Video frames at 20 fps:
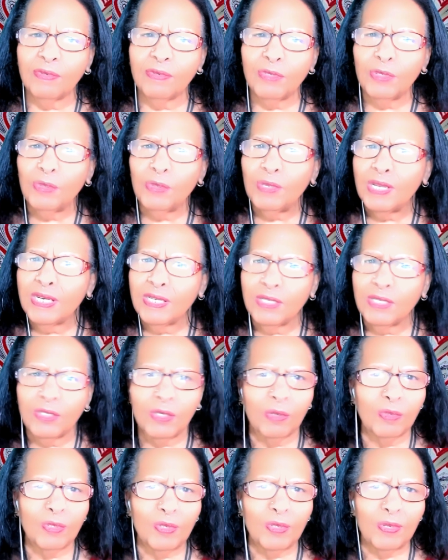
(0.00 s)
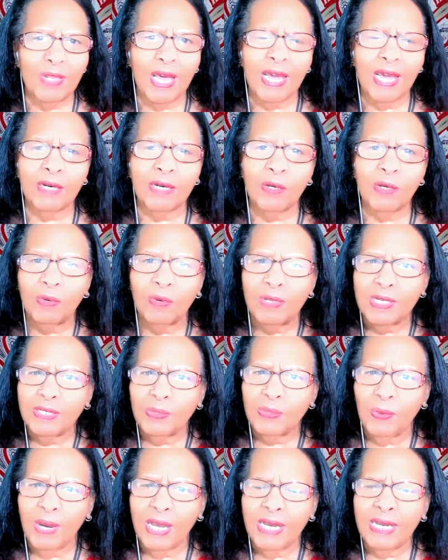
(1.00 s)
Do this, don't do that, go
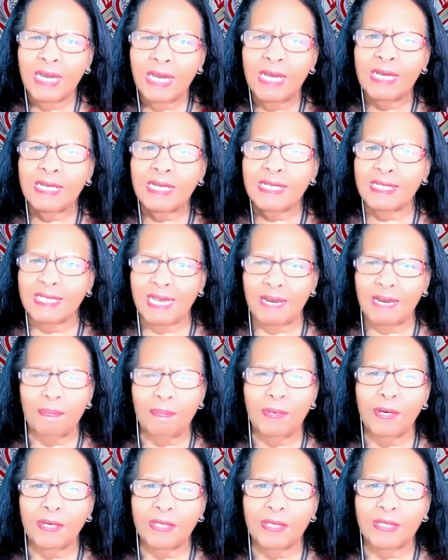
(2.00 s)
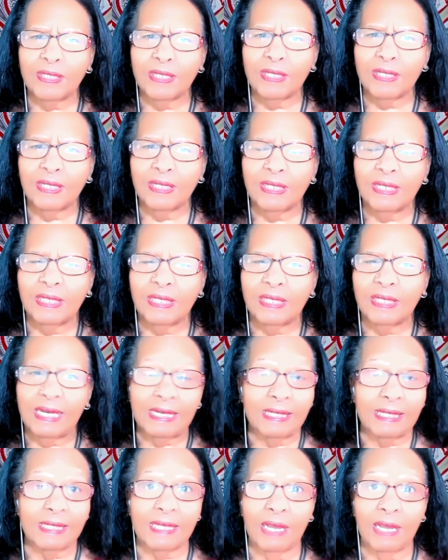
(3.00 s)
this way, stay put,
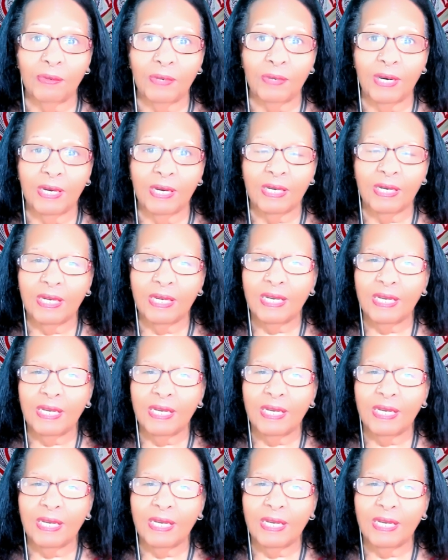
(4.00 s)
etc.